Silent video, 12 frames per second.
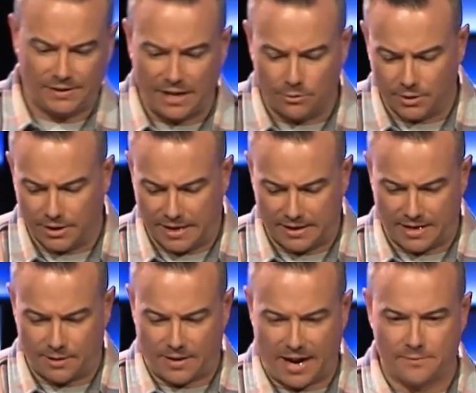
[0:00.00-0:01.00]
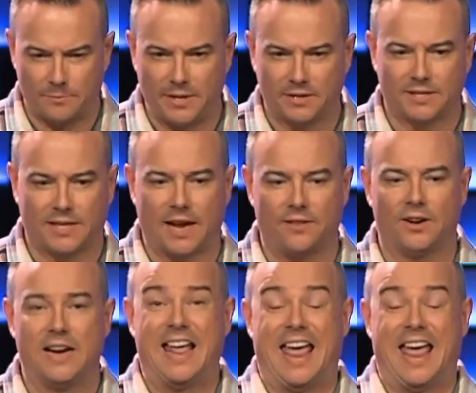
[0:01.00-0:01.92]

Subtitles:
they would have a meal together.